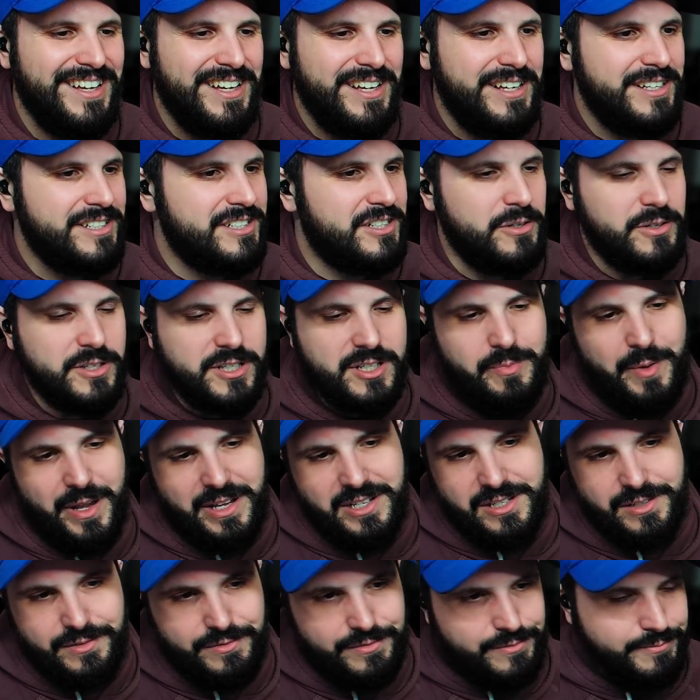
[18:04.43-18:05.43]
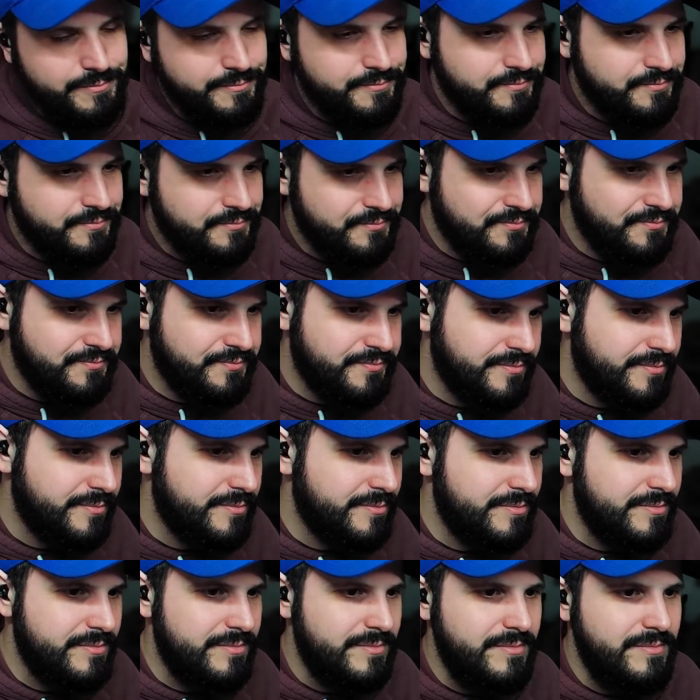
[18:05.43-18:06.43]
Too expensive.
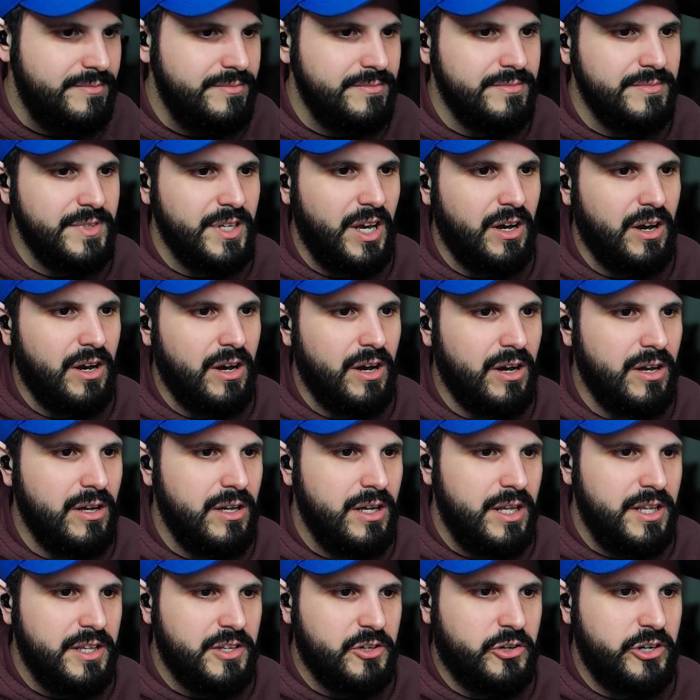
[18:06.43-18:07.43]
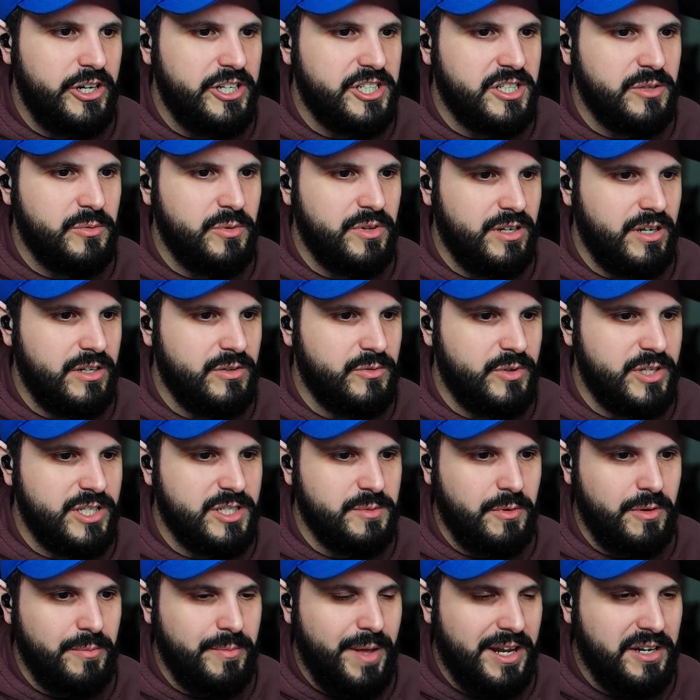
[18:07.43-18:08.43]
Aw. Creature with an
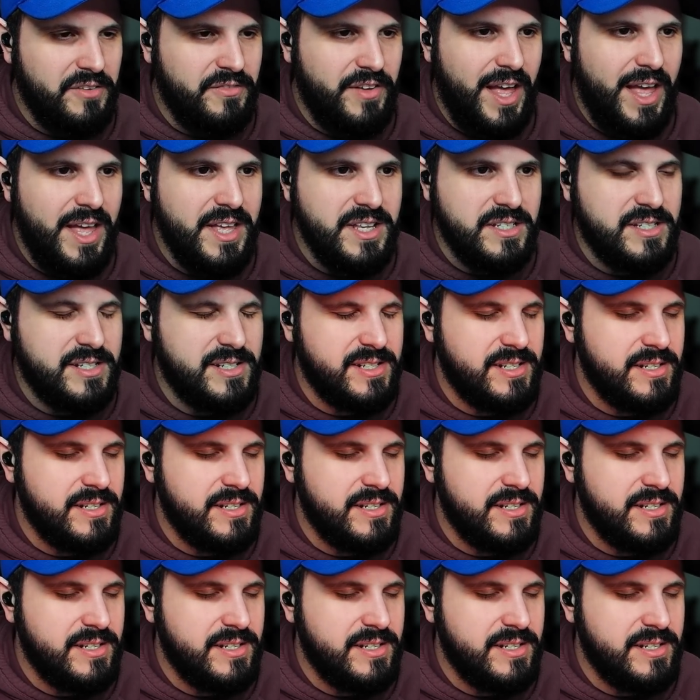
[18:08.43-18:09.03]
unreasonable amount of heads.